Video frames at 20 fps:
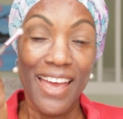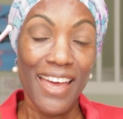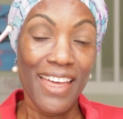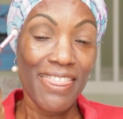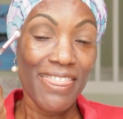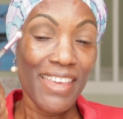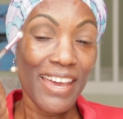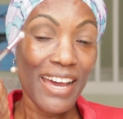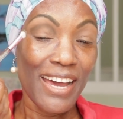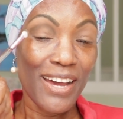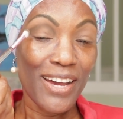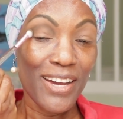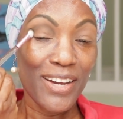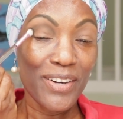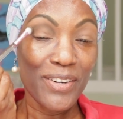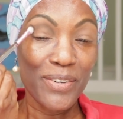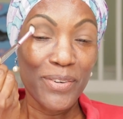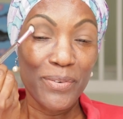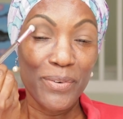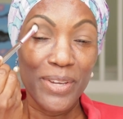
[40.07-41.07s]
And
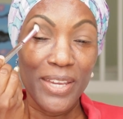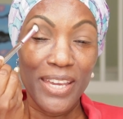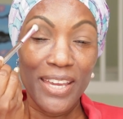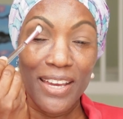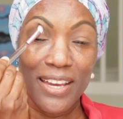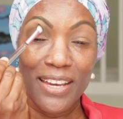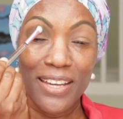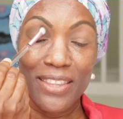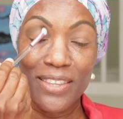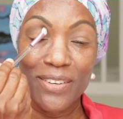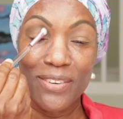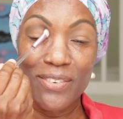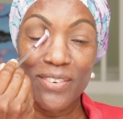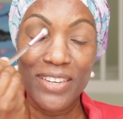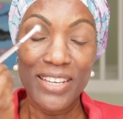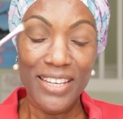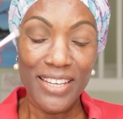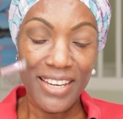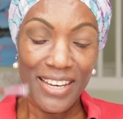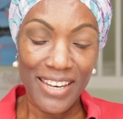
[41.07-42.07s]
now we are
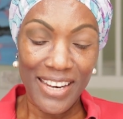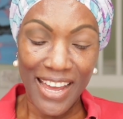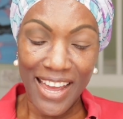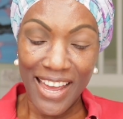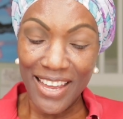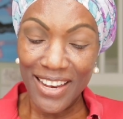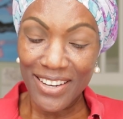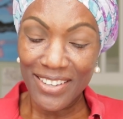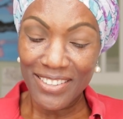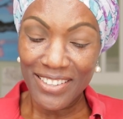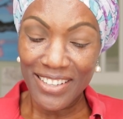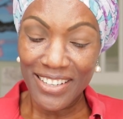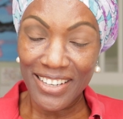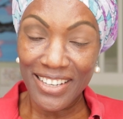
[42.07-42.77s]
doing an eye look.